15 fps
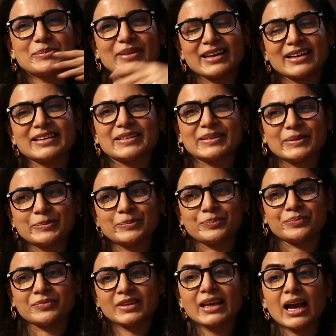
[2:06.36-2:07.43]
But
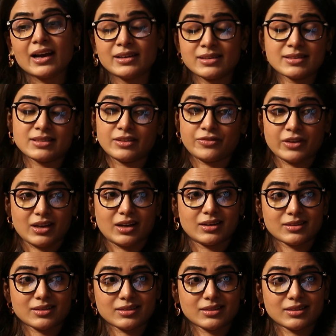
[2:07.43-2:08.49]
yeah, it is
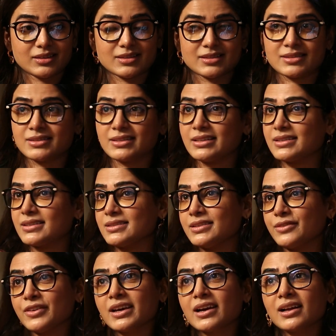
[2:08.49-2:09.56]
difficult. It is
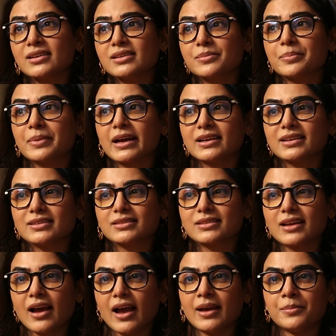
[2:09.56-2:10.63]
difficult, but
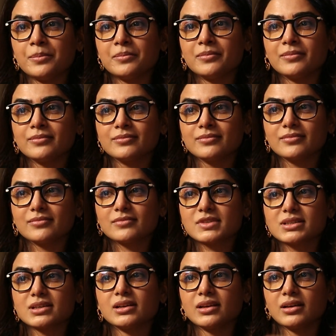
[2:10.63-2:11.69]
I'm
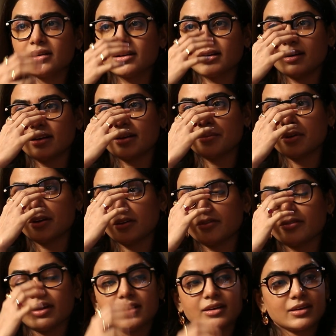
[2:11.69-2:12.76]
still here and I'm here to
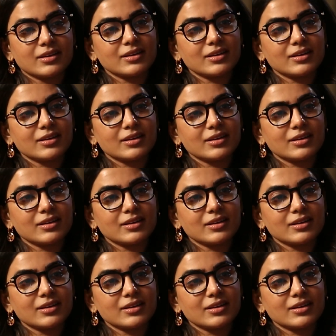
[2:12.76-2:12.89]
fight it.